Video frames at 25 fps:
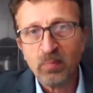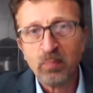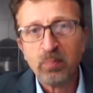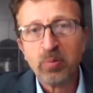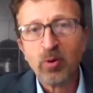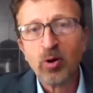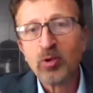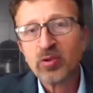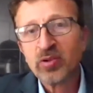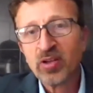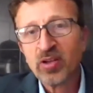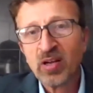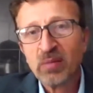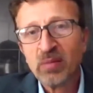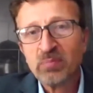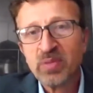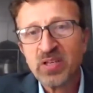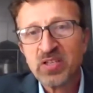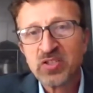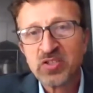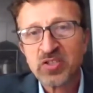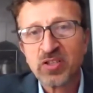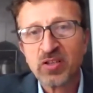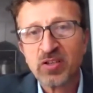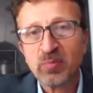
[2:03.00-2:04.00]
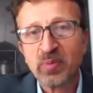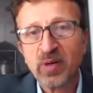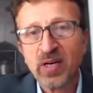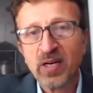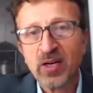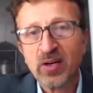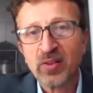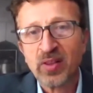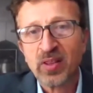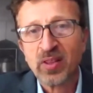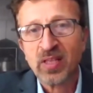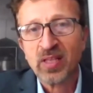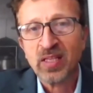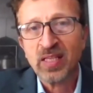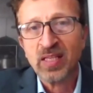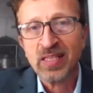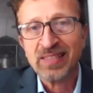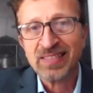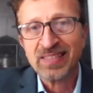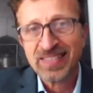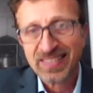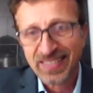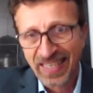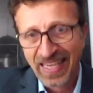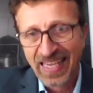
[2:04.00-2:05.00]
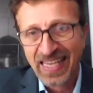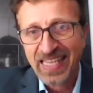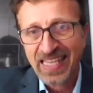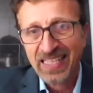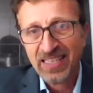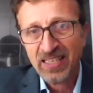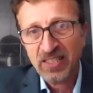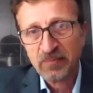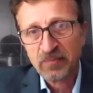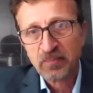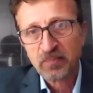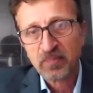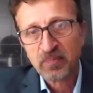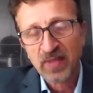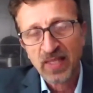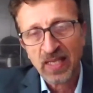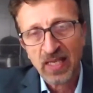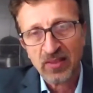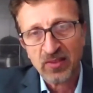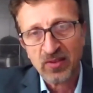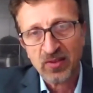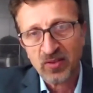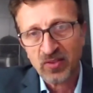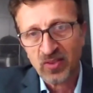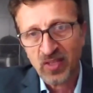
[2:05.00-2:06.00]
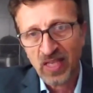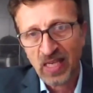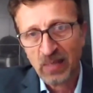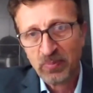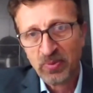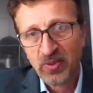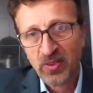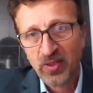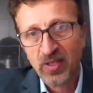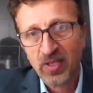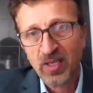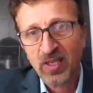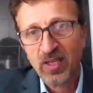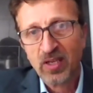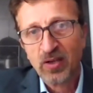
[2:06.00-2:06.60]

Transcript: bolder ambition about the scale and the depth